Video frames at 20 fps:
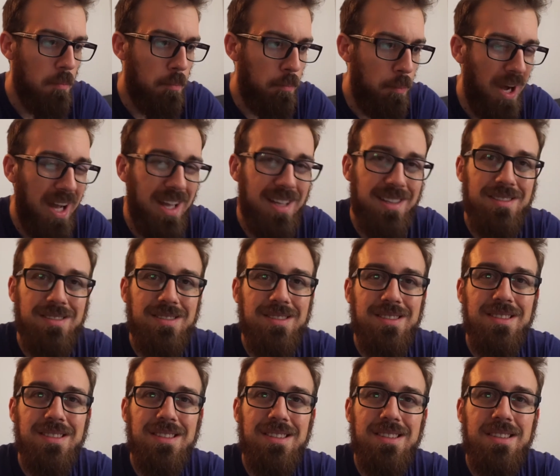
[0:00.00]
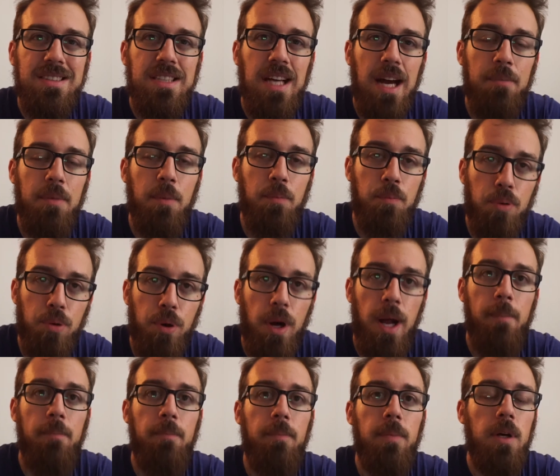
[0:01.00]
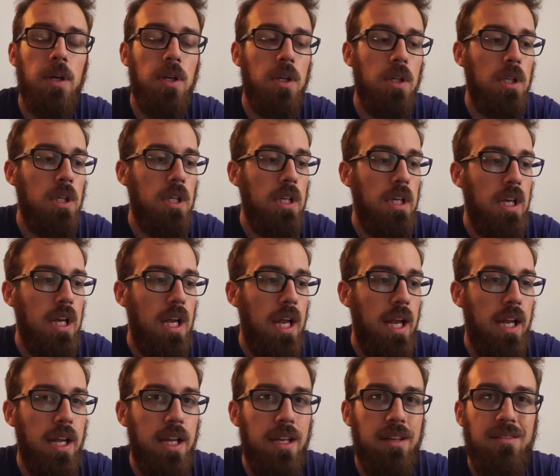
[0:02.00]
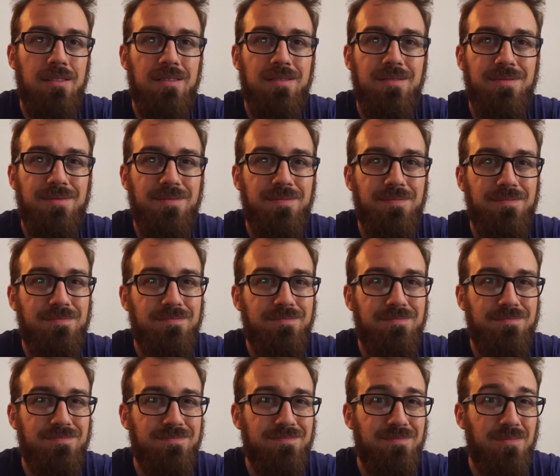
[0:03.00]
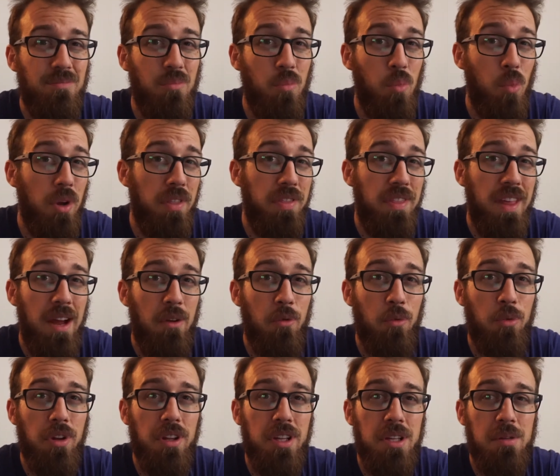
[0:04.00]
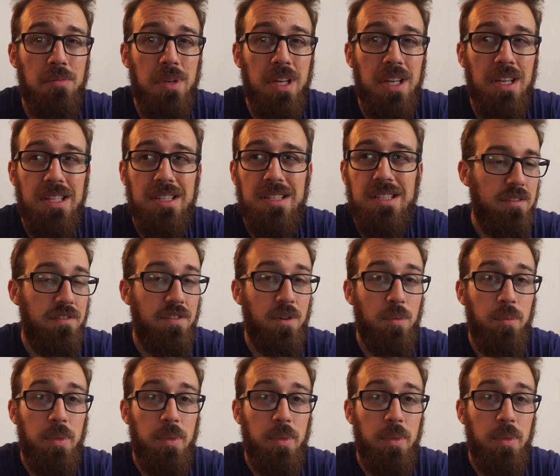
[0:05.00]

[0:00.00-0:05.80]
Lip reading: But time to prep. And what that really means for